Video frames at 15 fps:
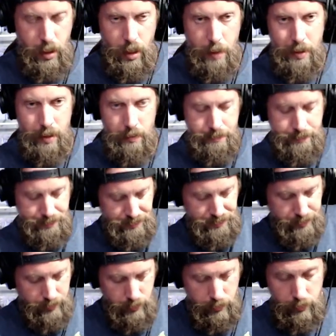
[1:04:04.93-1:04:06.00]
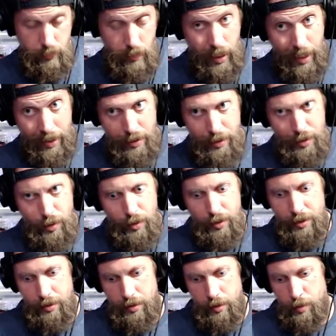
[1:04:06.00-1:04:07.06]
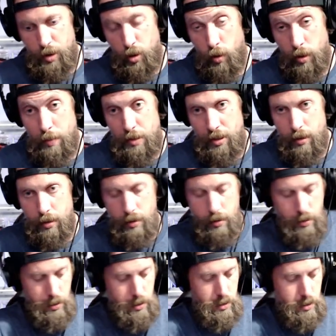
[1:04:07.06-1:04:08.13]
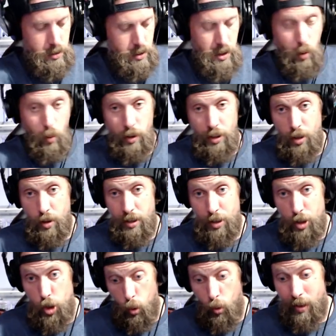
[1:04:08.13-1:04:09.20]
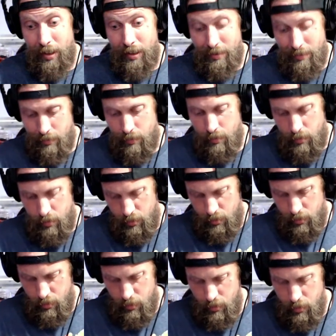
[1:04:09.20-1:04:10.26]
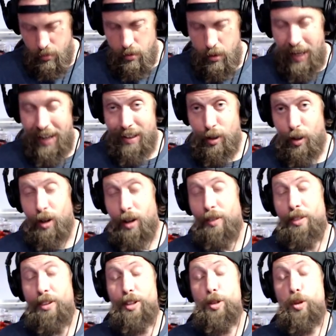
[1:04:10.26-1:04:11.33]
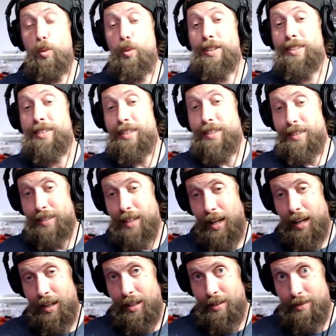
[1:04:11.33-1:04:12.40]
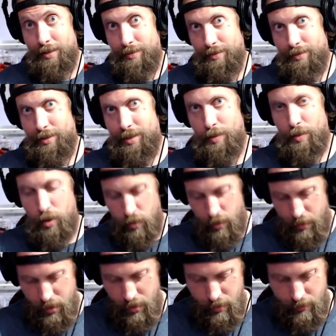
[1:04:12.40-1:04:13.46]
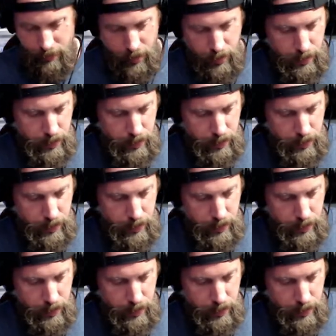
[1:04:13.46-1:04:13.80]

I mean, I could do the subscription, you know, where you could join. I call it the twisted side subscription.